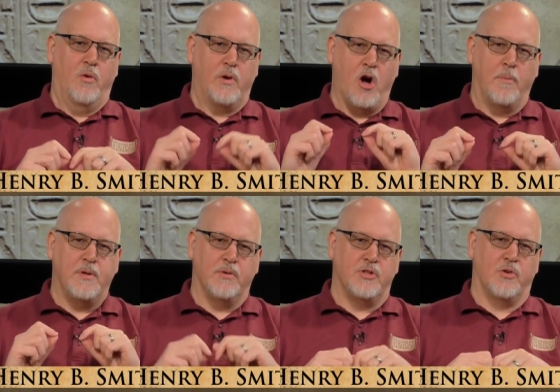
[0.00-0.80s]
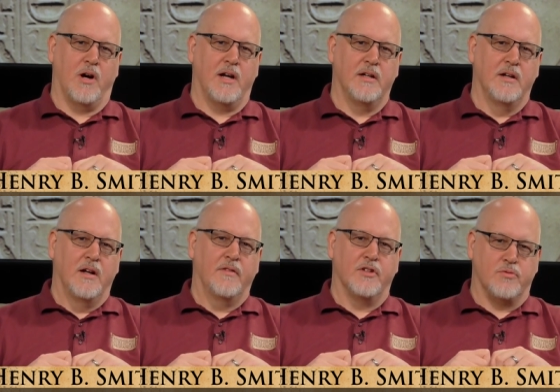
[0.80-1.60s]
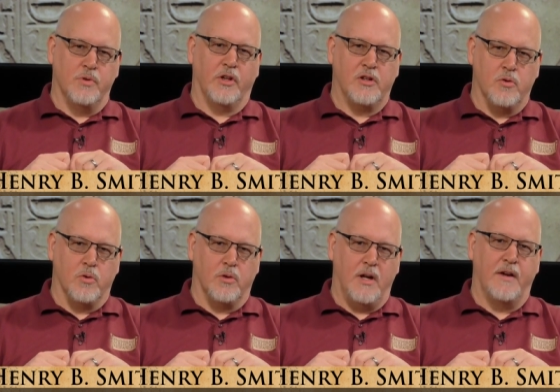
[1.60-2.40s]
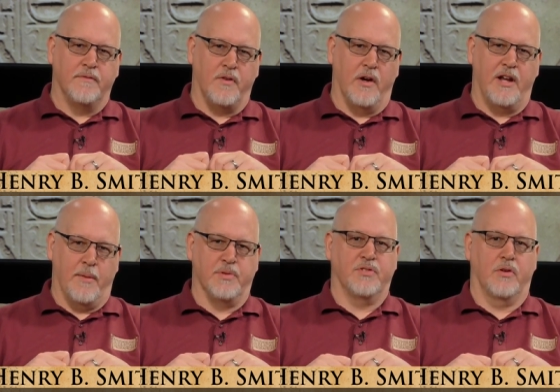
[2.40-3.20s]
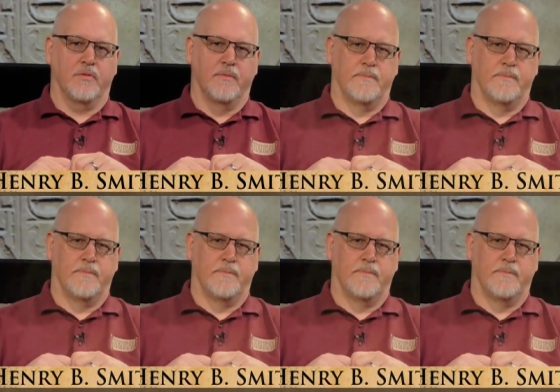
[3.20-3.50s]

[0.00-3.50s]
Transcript: We hope you enjoy this really cool and fun episode.